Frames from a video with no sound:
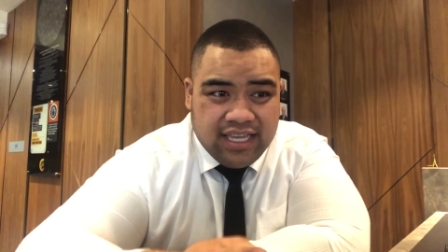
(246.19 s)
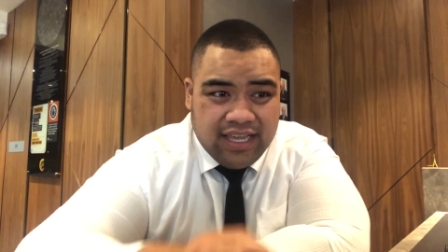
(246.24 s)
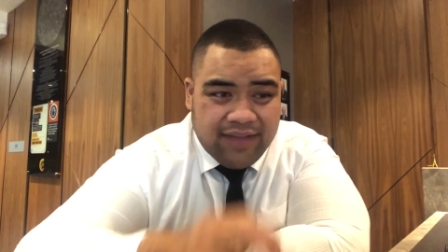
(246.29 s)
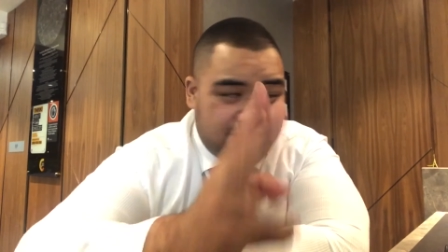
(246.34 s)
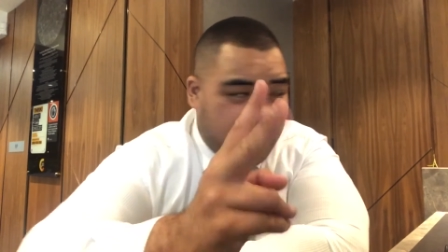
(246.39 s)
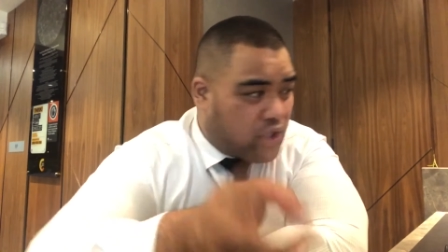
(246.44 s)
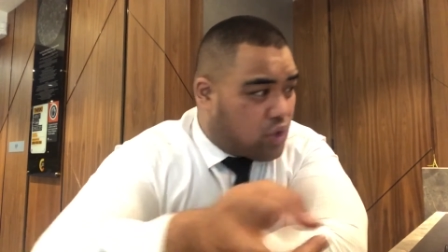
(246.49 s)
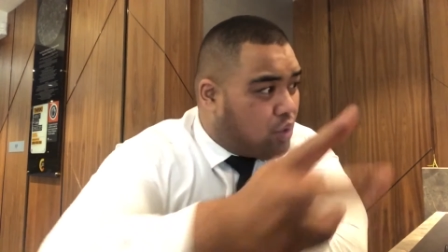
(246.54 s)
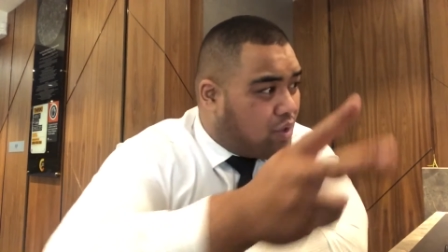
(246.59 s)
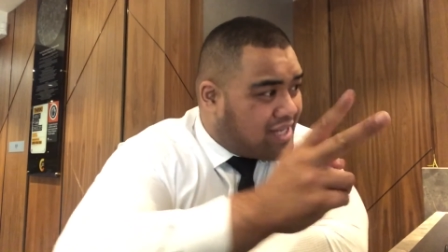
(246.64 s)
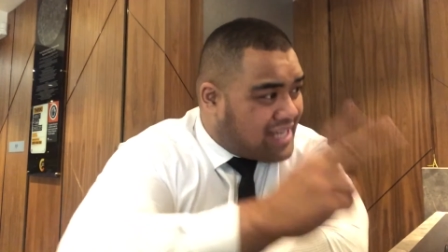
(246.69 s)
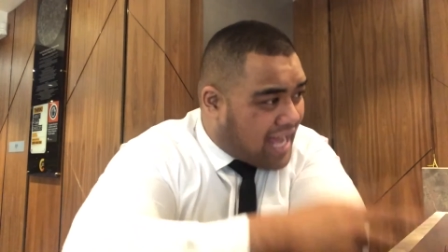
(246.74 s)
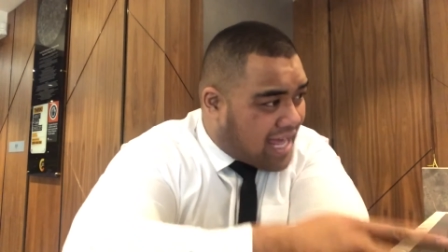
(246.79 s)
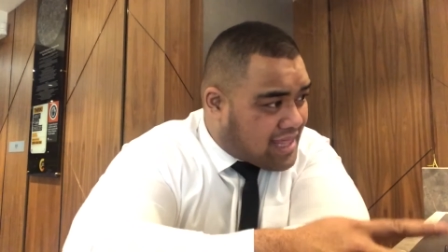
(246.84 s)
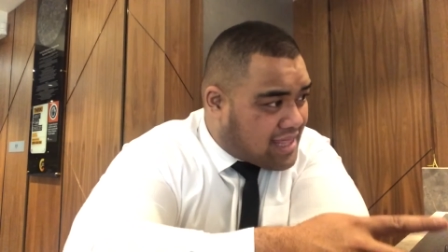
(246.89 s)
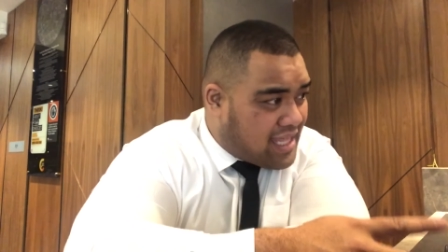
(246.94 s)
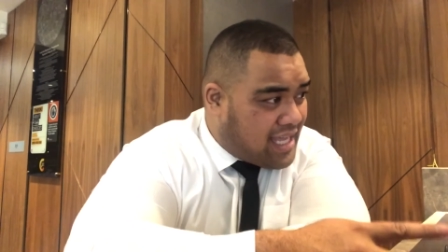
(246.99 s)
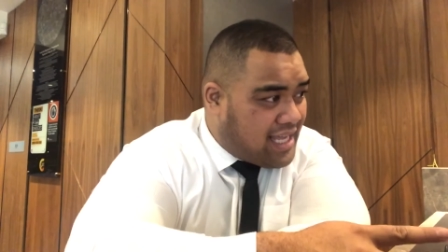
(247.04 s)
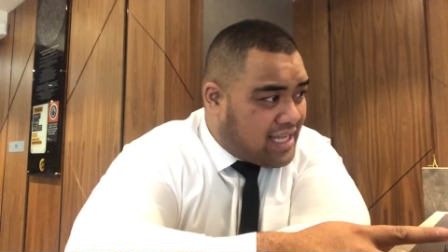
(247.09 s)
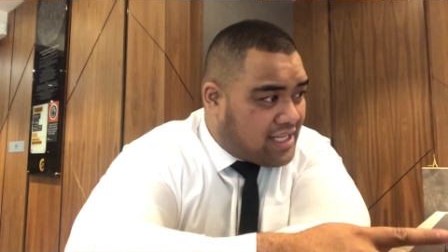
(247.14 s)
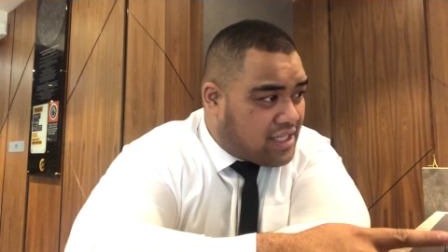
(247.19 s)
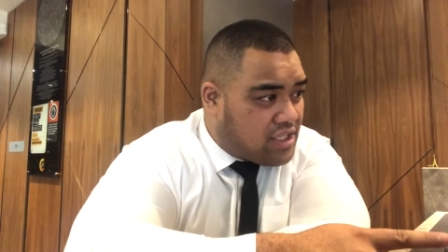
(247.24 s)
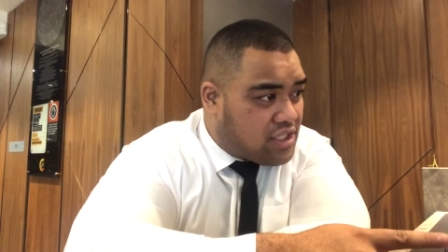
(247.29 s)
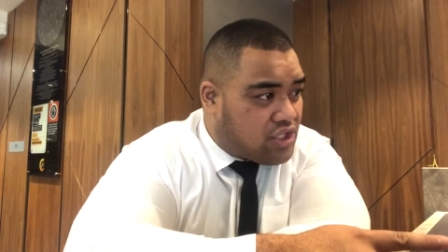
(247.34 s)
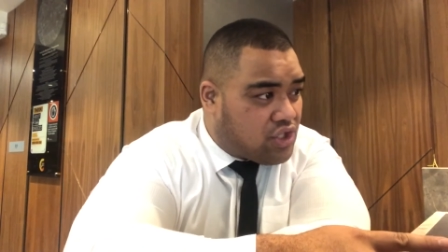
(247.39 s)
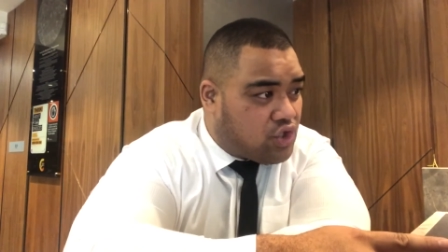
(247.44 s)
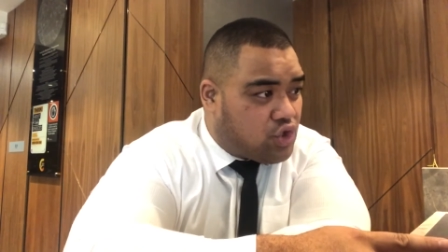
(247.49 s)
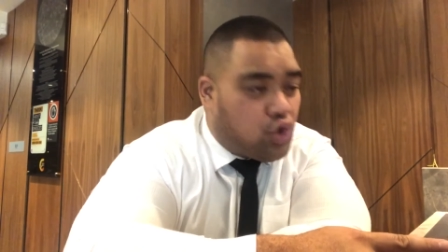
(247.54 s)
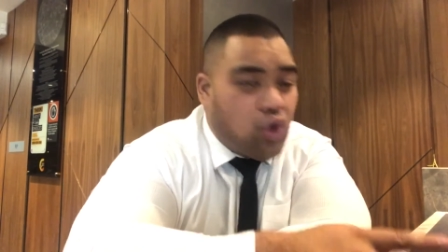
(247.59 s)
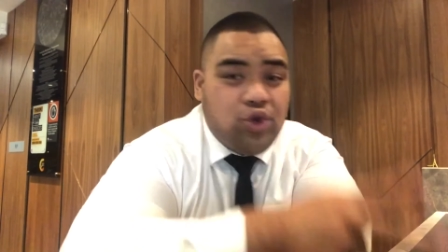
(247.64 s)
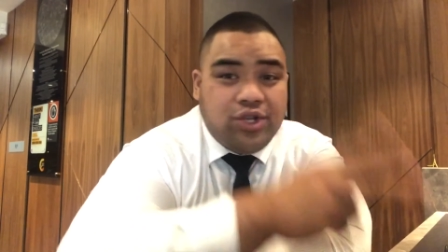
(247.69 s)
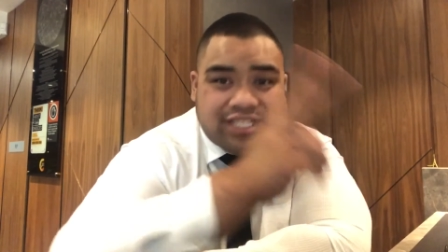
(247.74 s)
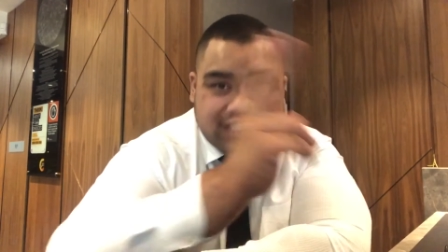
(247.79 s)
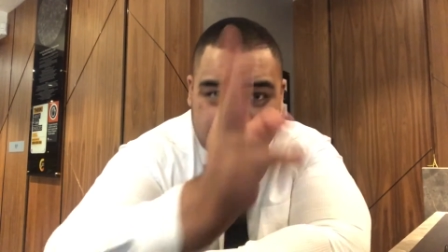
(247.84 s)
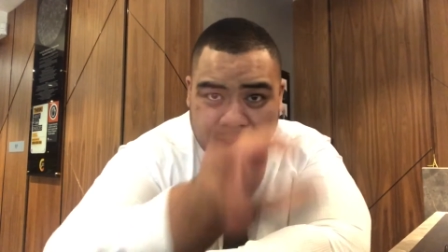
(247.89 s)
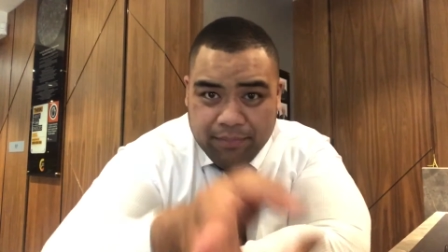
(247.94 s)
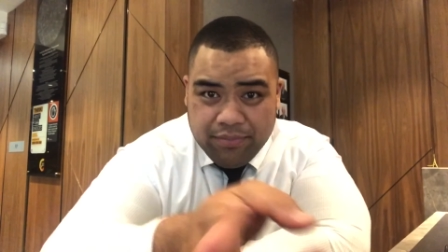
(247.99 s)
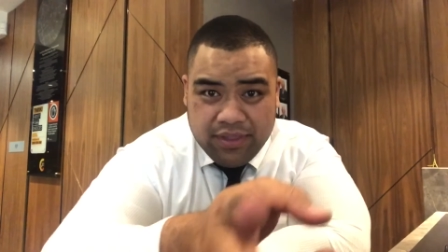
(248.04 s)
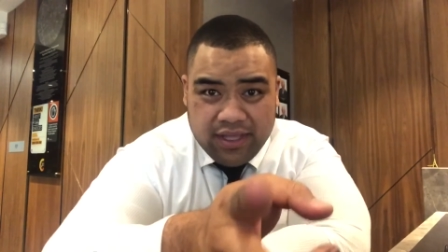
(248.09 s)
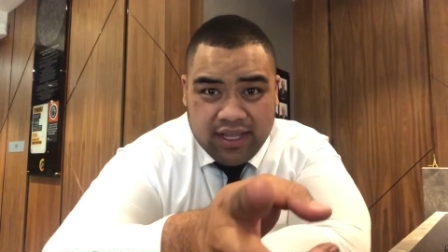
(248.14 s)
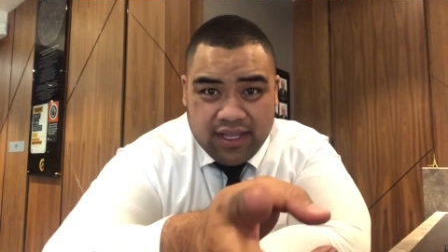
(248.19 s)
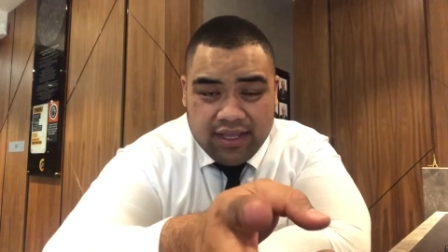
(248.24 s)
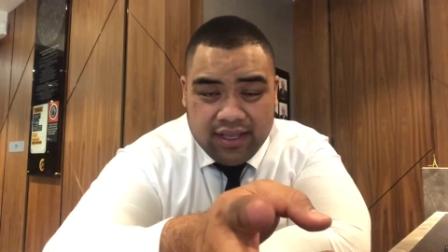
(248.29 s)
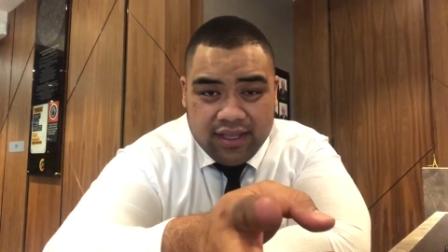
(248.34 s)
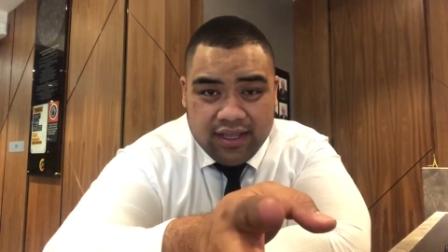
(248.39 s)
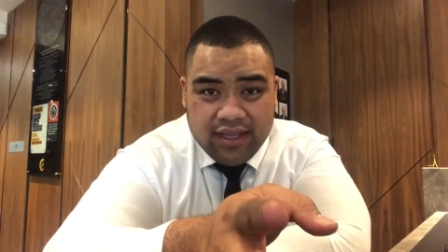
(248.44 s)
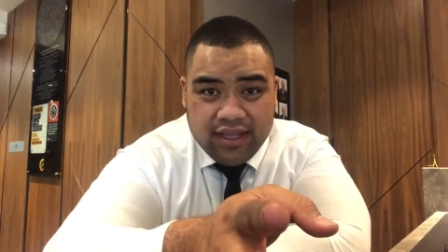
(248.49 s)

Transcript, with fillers: If you're doing nothing, do something.